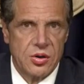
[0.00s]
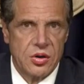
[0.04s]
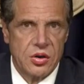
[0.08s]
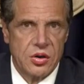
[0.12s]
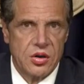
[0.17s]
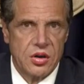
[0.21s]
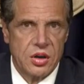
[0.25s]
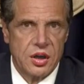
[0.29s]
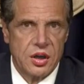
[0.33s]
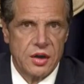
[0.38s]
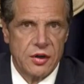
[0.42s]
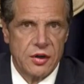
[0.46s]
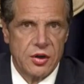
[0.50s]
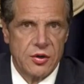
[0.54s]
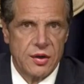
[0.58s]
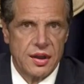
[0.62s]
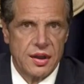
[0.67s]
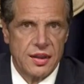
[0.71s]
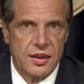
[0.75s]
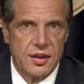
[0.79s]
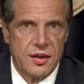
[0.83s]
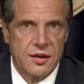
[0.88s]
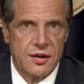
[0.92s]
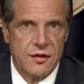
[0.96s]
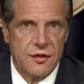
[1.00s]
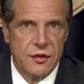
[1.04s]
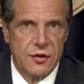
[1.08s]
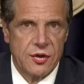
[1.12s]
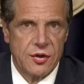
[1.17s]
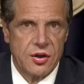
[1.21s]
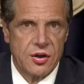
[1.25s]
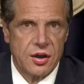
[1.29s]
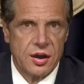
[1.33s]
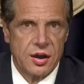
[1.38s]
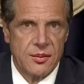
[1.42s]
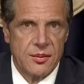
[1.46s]
I regret to
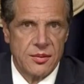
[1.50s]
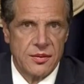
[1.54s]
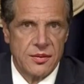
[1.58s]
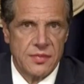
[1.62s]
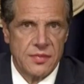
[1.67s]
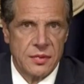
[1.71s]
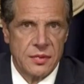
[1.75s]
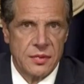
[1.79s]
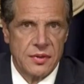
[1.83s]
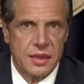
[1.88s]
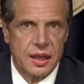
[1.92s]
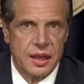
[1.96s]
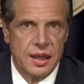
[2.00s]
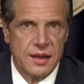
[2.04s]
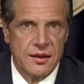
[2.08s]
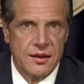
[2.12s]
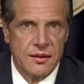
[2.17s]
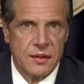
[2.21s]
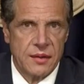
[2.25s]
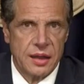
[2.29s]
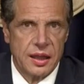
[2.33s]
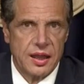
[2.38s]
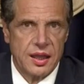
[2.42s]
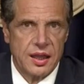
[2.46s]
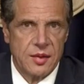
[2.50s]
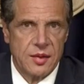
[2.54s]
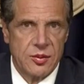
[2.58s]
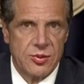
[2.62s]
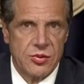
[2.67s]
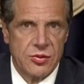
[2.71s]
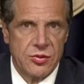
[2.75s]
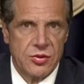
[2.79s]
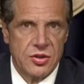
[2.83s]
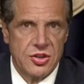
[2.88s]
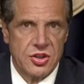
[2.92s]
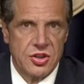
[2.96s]
inform that I
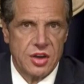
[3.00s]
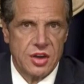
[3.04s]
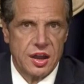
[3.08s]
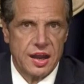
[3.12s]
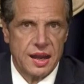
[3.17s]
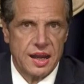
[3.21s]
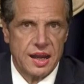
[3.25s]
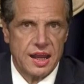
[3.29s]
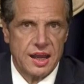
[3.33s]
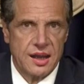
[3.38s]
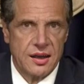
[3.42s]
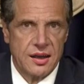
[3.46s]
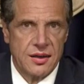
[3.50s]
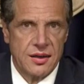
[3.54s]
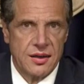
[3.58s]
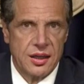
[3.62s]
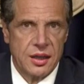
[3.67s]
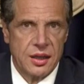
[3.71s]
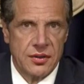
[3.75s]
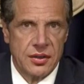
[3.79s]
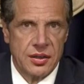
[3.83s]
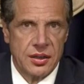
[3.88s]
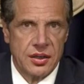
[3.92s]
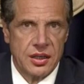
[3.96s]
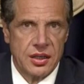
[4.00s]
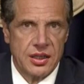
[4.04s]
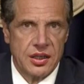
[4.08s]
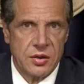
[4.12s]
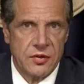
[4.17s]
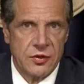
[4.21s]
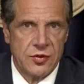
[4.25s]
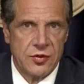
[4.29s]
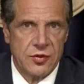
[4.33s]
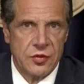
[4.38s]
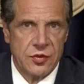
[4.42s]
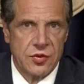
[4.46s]
am resigning.
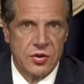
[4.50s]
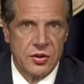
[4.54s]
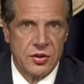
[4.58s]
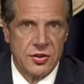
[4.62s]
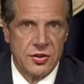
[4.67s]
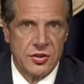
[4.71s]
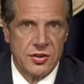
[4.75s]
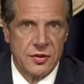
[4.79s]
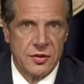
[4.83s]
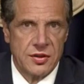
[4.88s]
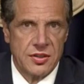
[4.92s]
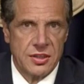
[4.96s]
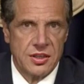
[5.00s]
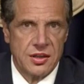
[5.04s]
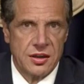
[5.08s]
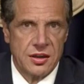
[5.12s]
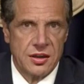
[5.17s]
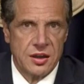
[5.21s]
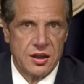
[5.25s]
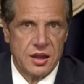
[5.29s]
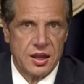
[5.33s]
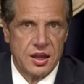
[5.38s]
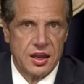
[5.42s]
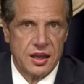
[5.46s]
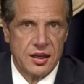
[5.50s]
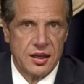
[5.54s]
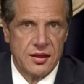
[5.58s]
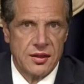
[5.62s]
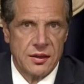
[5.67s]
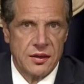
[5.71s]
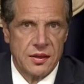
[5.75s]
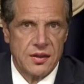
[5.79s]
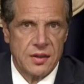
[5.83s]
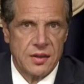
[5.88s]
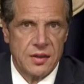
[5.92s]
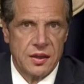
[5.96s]
Forced to
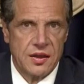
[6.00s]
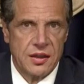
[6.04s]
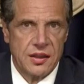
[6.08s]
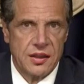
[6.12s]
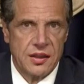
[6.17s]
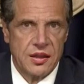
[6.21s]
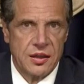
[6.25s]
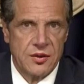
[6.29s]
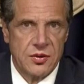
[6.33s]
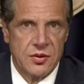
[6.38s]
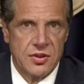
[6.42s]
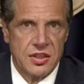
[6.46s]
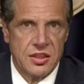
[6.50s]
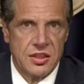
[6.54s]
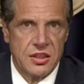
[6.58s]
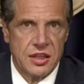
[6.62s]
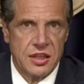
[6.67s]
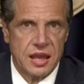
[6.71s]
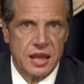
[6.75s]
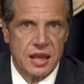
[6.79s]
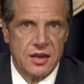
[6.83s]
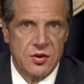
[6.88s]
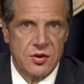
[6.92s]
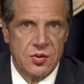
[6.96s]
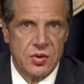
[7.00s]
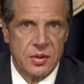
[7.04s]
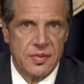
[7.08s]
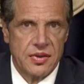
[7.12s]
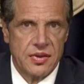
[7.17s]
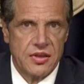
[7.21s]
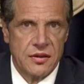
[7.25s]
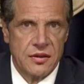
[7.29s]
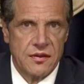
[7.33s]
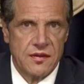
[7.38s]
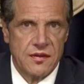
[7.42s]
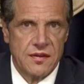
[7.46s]
resign. There was 10
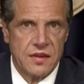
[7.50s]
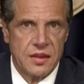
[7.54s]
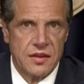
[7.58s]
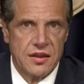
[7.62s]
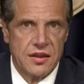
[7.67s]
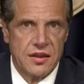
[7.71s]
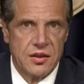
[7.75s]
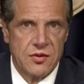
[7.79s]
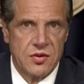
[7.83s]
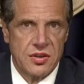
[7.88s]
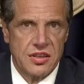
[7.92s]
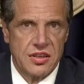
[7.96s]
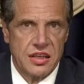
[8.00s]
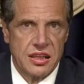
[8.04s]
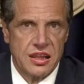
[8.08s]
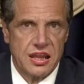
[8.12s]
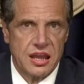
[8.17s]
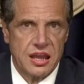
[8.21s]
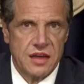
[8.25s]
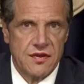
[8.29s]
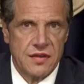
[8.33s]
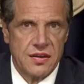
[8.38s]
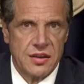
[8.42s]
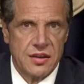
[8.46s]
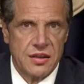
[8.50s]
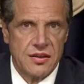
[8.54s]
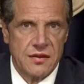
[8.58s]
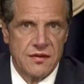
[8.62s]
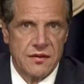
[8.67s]
women. Then there was 11.